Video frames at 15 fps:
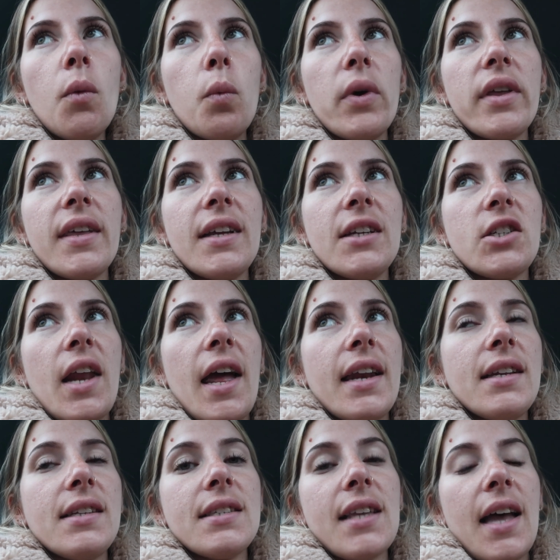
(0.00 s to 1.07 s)
with each
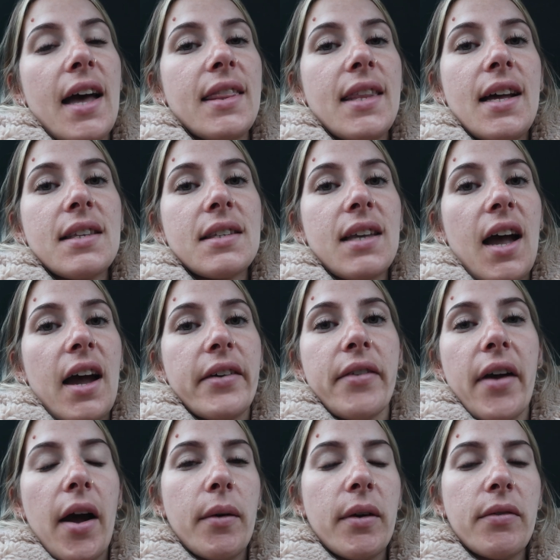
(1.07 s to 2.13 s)
lens, and that's kind of
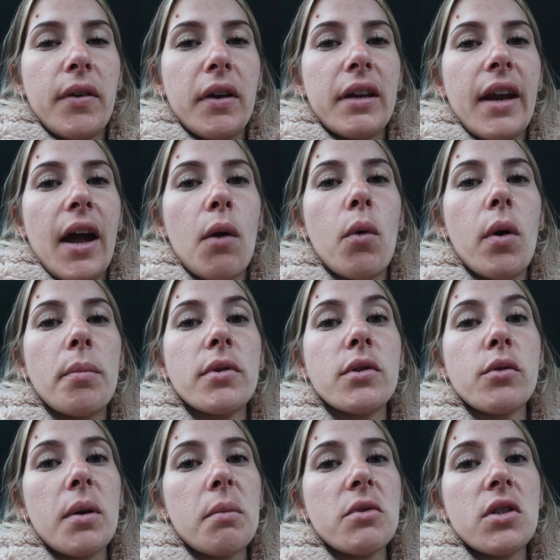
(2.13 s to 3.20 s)
how he figured out what
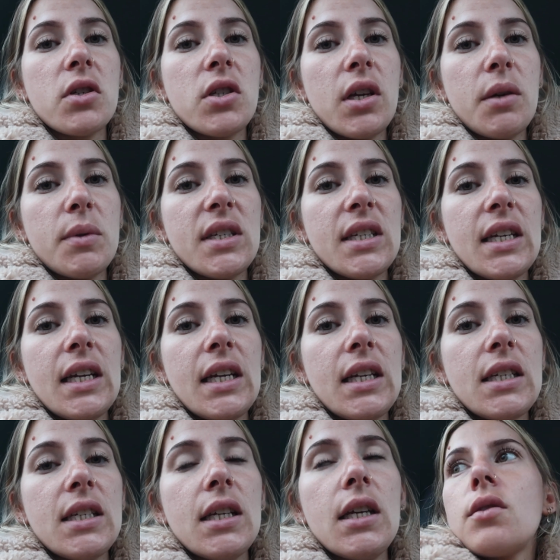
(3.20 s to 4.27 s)
prescription she would
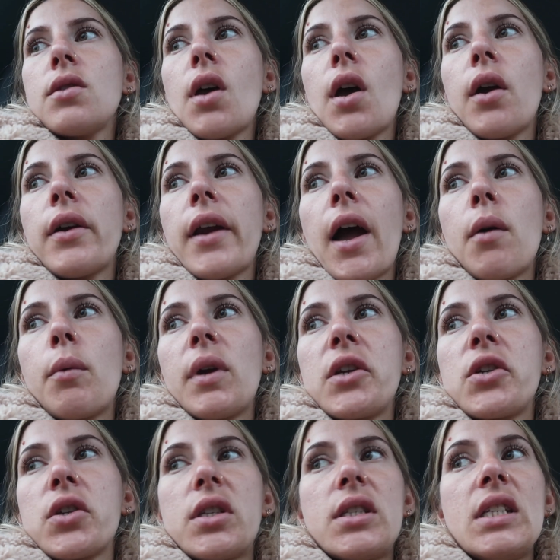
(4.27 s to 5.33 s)
need. So now we
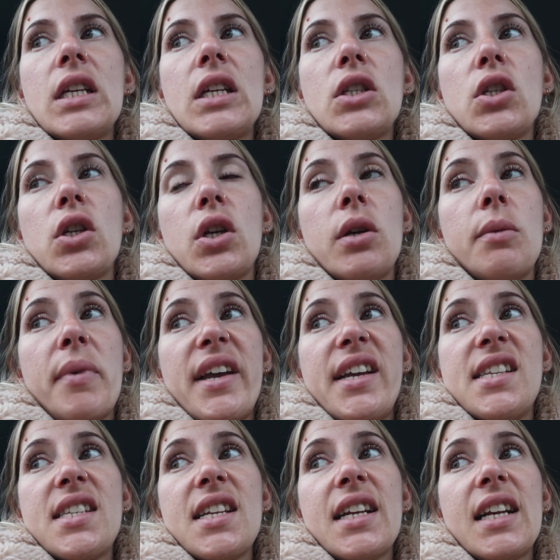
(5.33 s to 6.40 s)
just need to
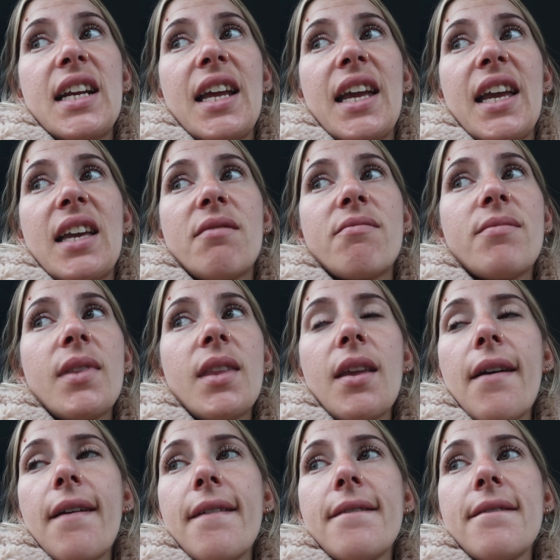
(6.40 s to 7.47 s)
basically
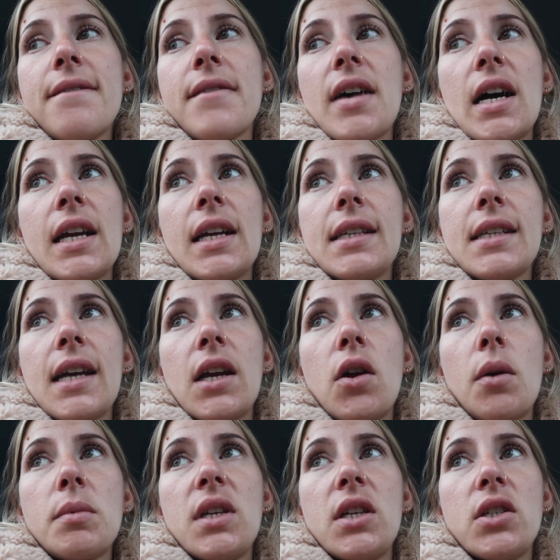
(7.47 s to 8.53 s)
find an
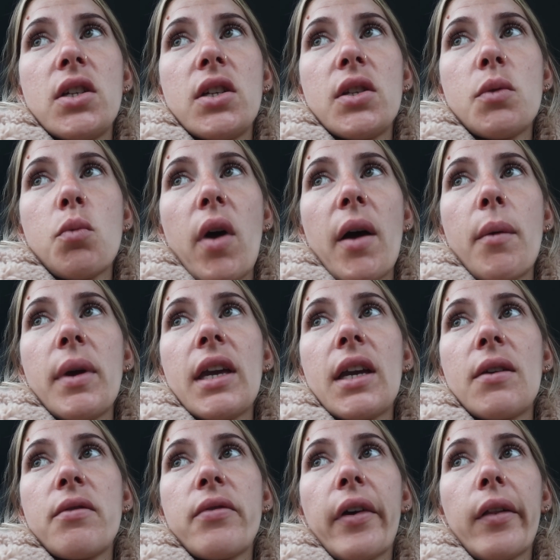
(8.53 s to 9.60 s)
optician's where we
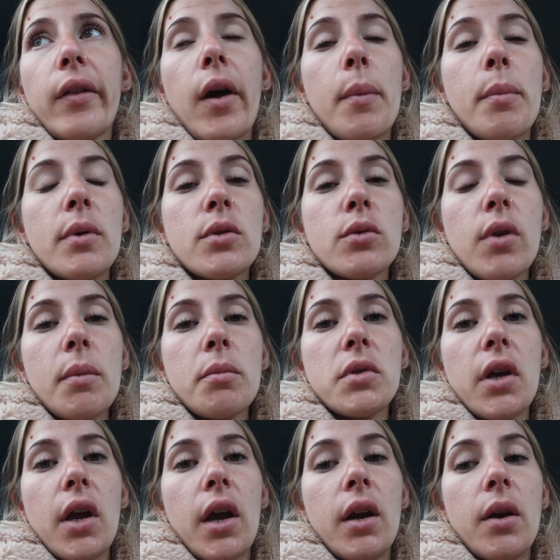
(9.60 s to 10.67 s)
can fill her
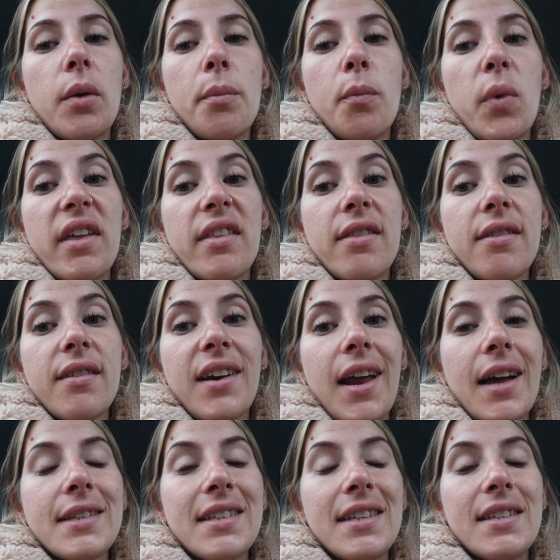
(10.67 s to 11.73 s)
prescription with
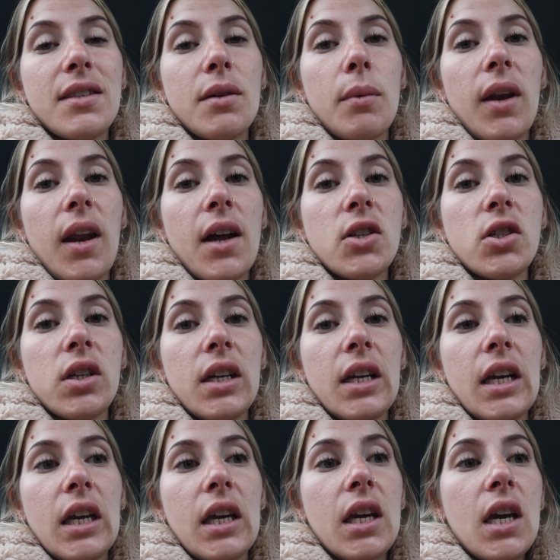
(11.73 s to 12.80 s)
glasses that will
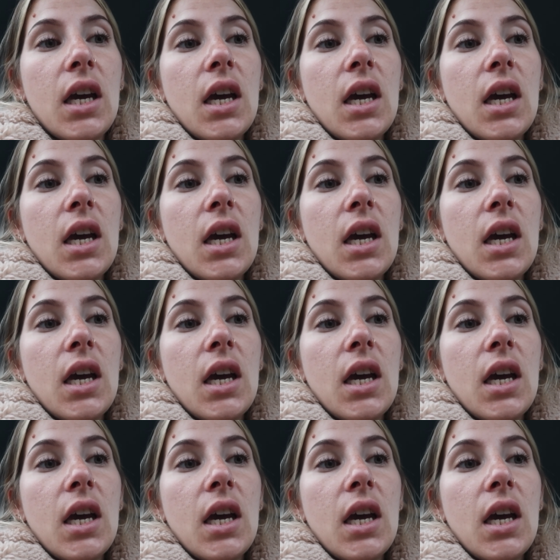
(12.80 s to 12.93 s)
actually